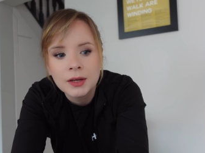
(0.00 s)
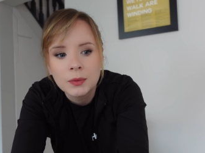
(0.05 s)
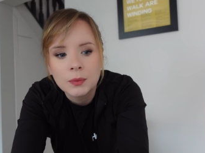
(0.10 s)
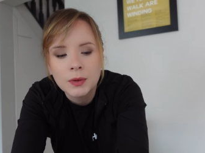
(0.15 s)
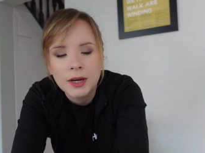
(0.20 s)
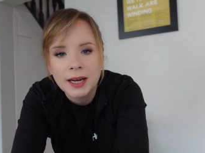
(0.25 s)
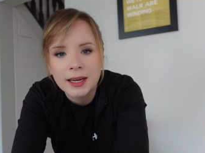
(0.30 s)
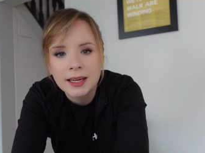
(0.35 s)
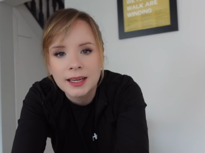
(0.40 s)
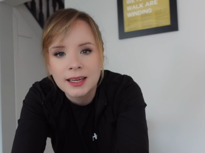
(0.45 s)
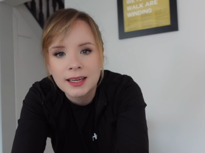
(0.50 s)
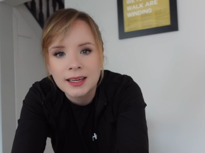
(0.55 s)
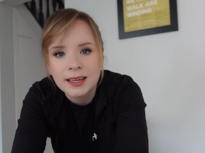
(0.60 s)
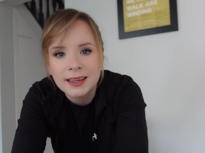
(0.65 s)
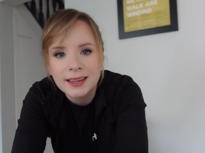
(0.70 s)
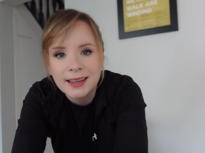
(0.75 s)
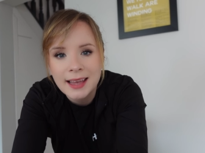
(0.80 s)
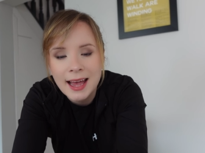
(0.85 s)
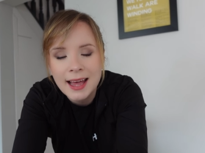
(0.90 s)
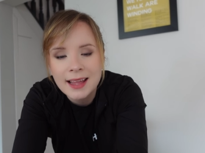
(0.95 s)
we're
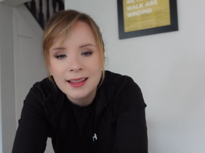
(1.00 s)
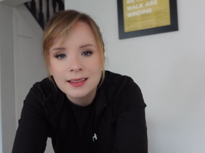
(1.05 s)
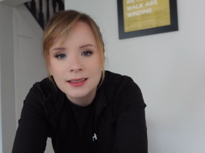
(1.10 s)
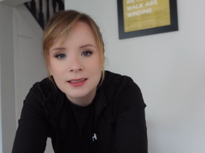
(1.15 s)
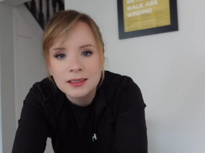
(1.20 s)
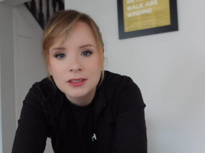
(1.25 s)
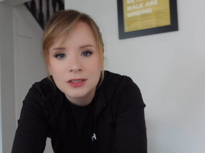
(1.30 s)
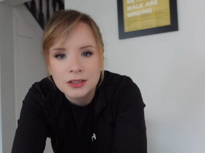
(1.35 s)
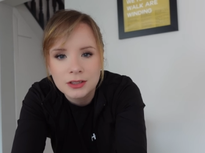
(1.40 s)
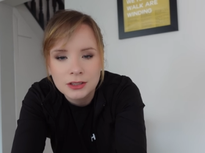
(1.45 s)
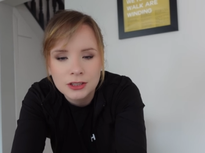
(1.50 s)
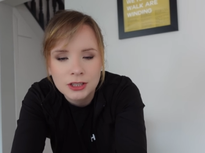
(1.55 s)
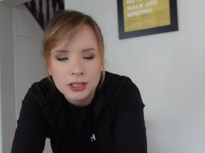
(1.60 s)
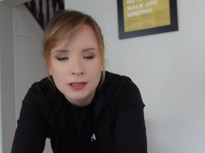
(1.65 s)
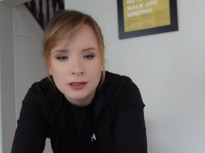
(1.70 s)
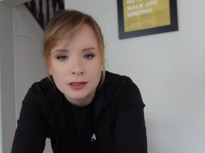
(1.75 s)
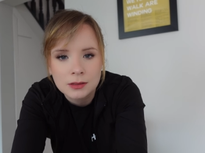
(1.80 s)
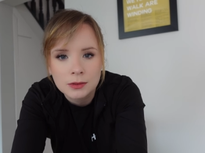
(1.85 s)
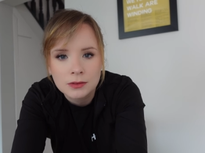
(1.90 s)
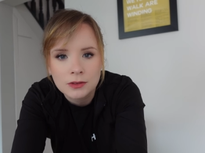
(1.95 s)
gonna get the two
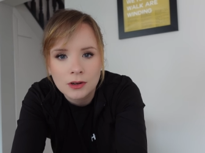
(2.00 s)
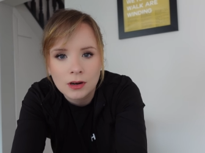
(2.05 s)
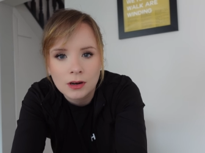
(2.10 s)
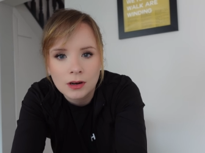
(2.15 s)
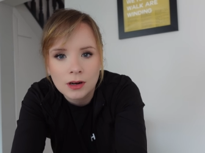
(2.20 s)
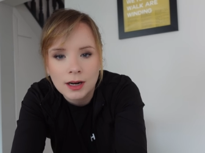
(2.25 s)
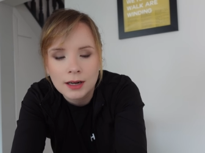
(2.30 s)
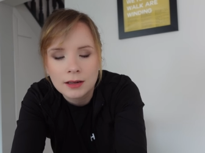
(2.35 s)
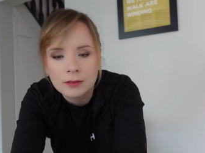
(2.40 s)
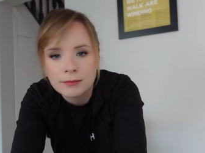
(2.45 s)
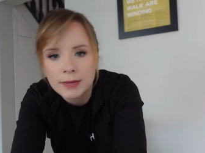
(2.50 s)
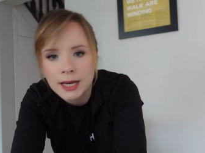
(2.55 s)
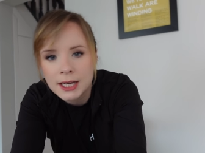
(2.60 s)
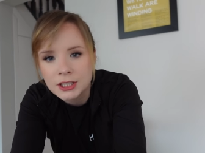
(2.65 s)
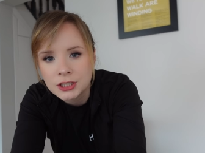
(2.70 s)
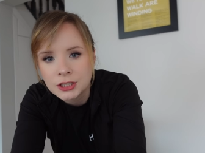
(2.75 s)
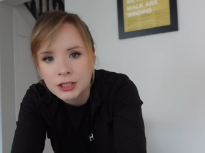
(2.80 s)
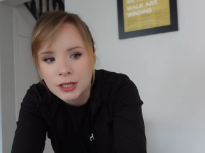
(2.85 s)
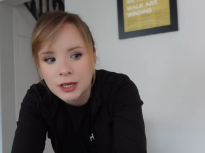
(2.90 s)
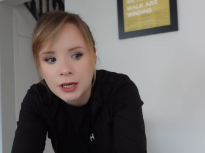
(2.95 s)
sheets that we've got kind of
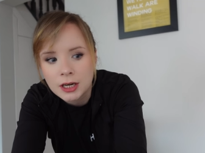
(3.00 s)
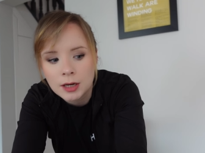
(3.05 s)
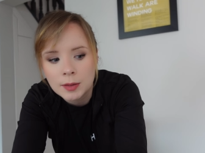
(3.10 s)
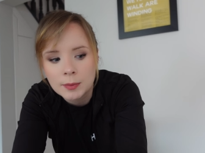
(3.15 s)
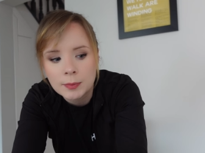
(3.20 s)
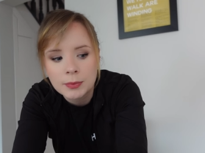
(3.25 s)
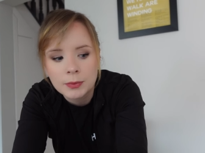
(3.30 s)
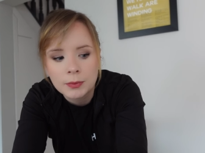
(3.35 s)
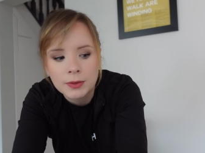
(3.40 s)
measured up.